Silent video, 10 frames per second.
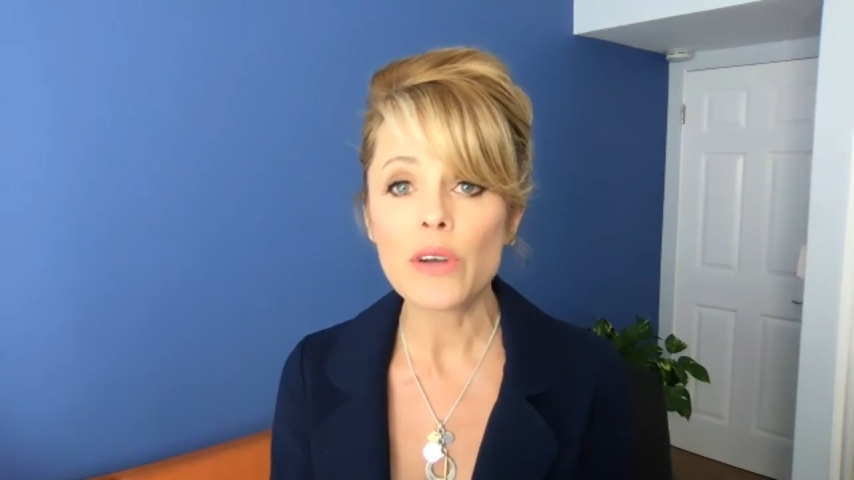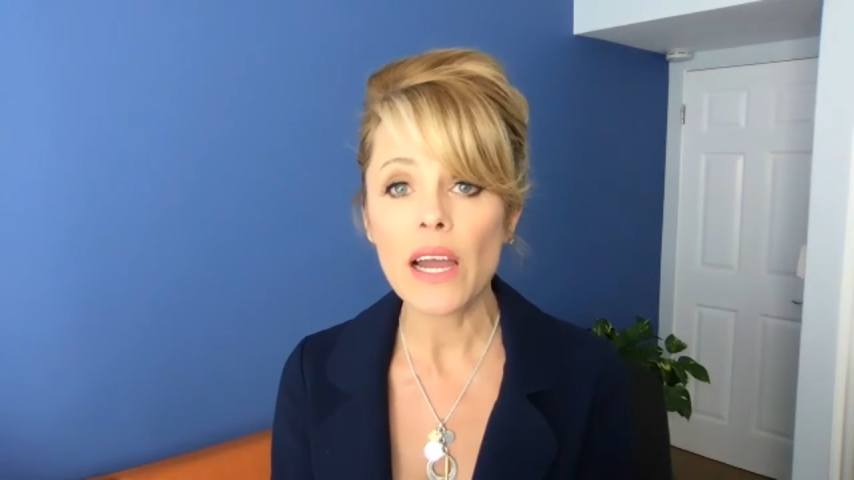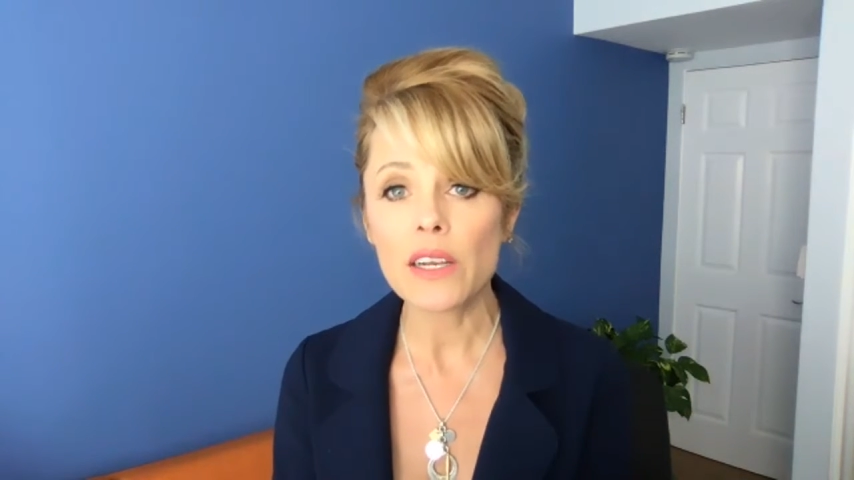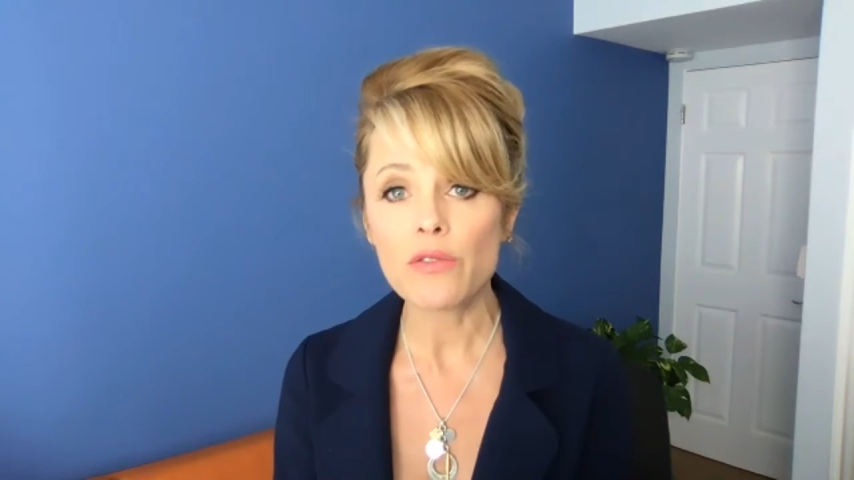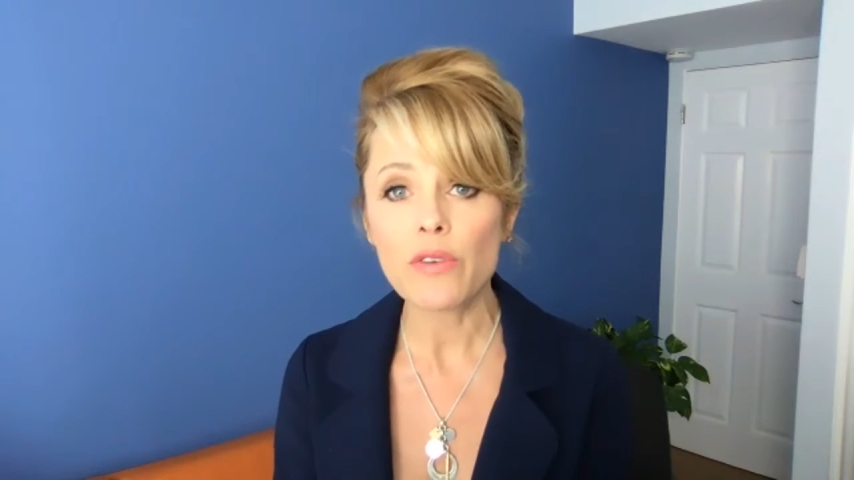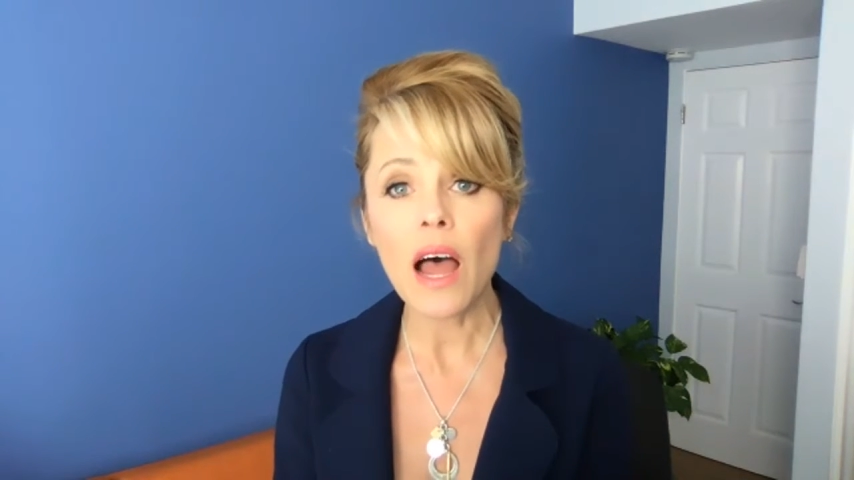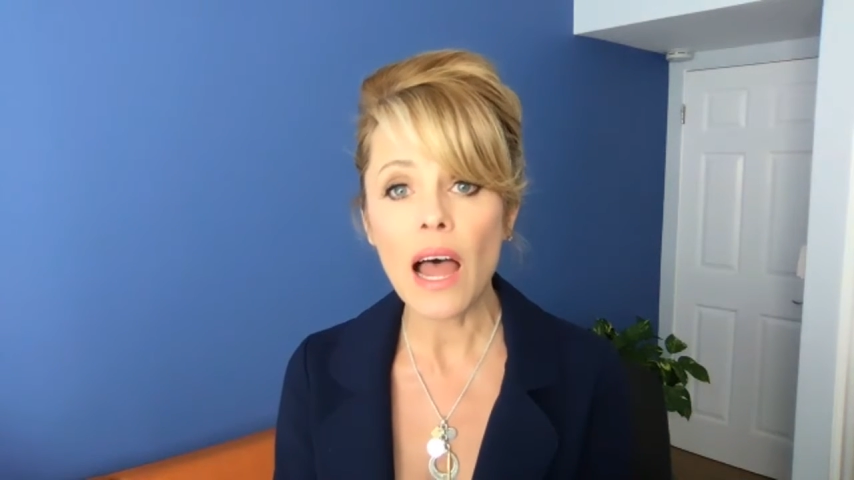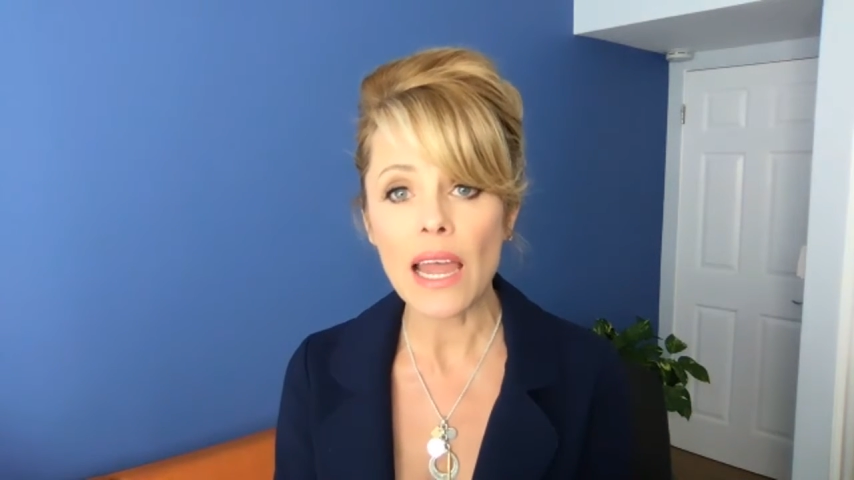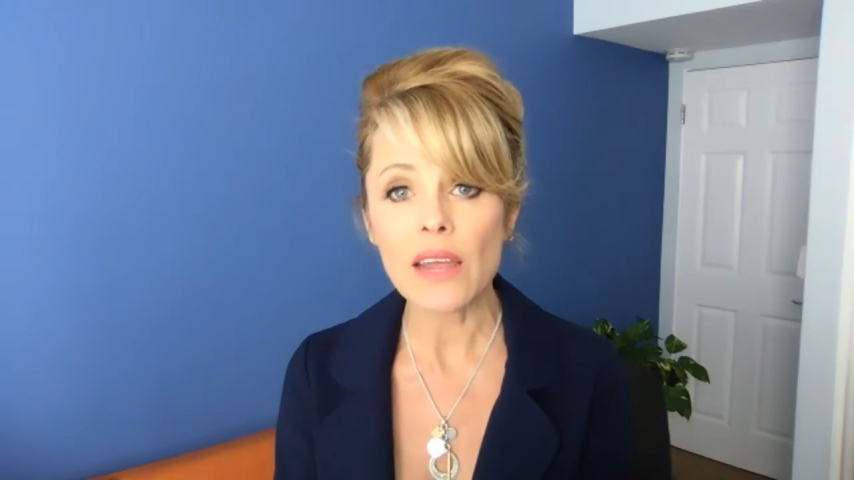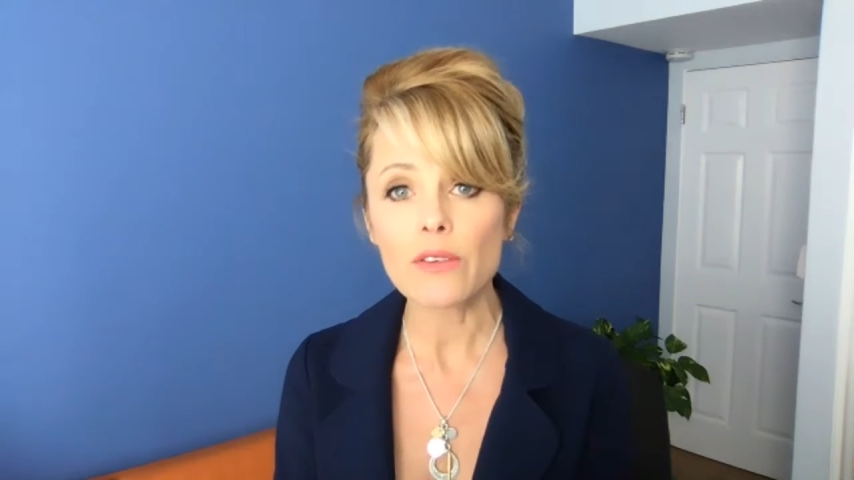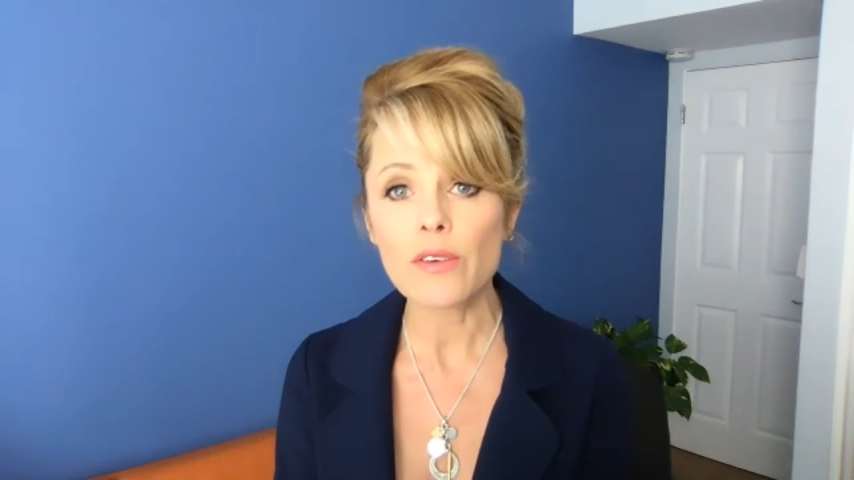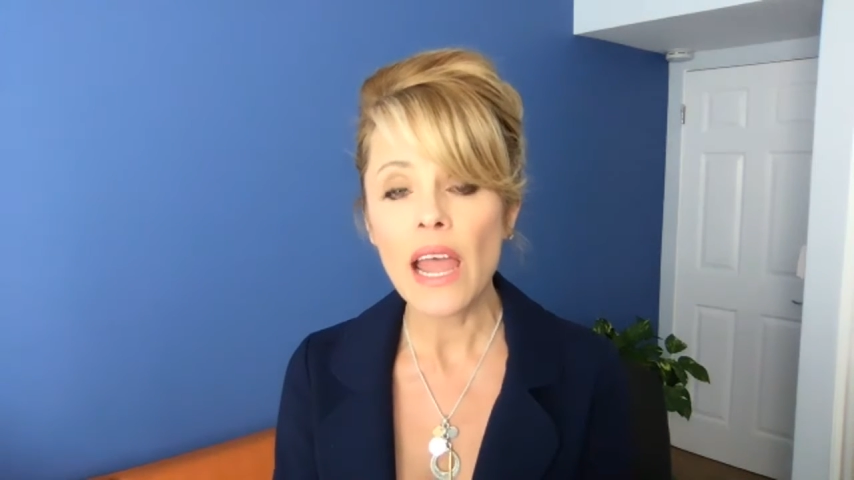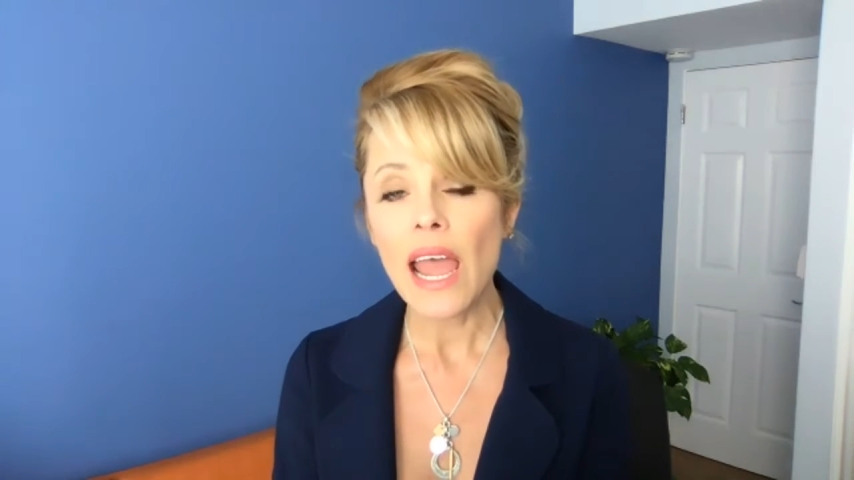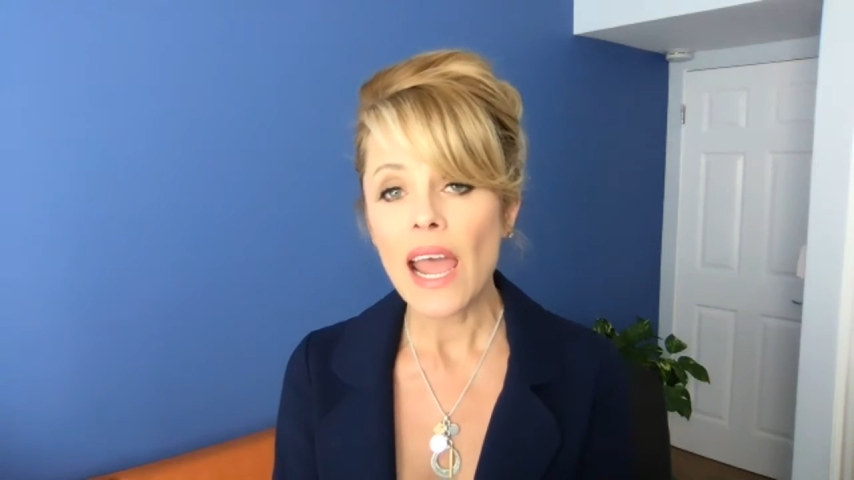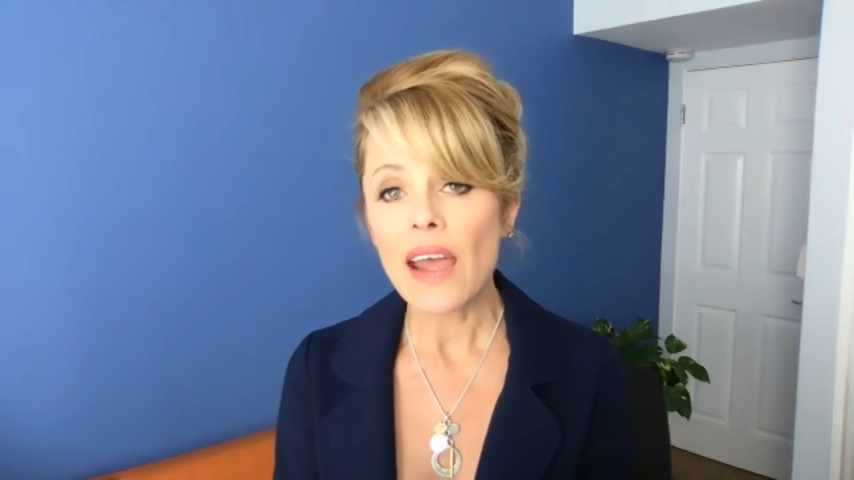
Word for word: nine to 5 mm-hmm.